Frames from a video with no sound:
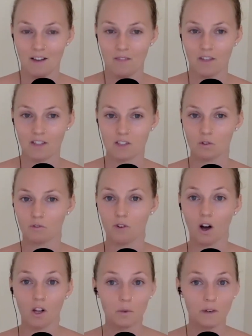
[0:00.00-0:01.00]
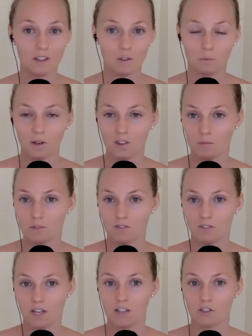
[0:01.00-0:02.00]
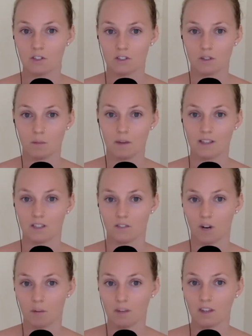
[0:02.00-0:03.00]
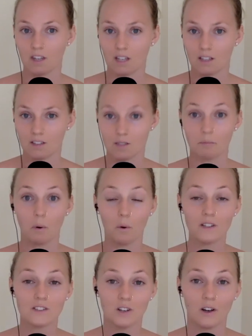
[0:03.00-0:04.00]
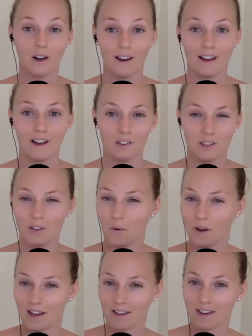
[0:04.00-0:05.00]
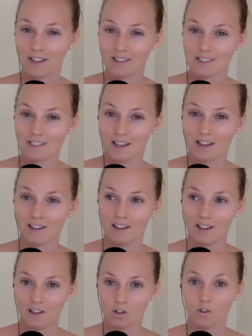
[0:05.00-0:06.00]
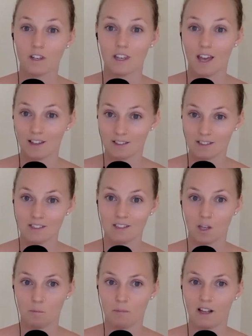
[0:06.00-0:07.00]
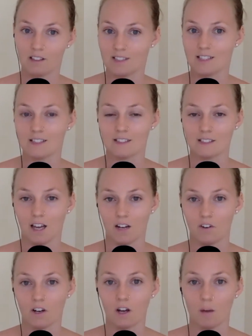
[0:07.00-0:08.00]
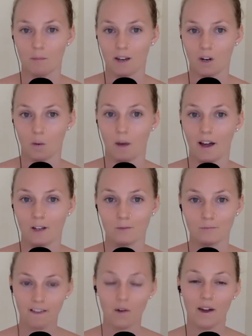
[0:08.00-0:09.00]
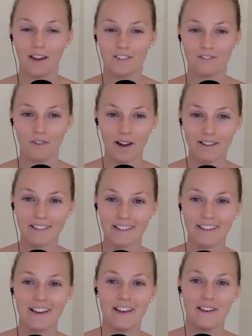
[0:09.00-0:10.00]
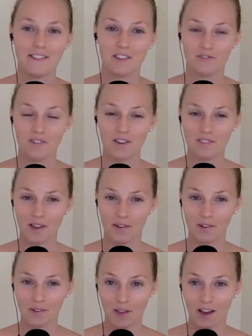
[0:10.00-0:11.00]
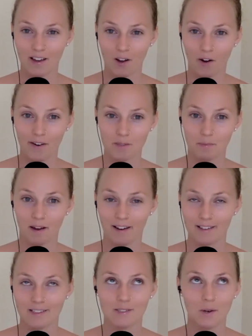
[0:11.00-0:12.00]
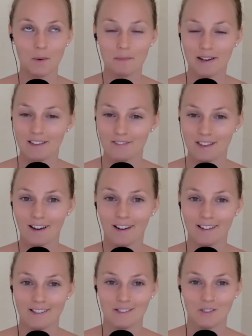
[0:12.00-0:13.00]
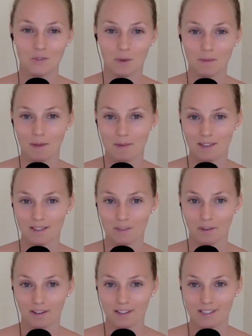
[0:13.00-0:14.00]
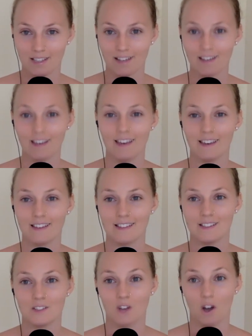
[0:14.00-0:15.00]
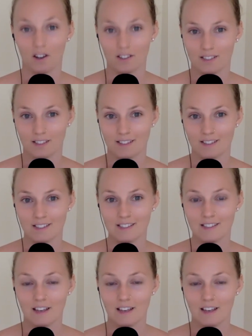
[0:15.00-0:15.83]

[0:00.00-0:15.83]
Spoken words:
And so following the rhythms of nature to the best of our ability supports our gut health, and going against it creates imbalances inside of our gut microbiome. Okay, and finally, the fifth underlying cause behind so many of the gut issues we may be experiencing is toxins.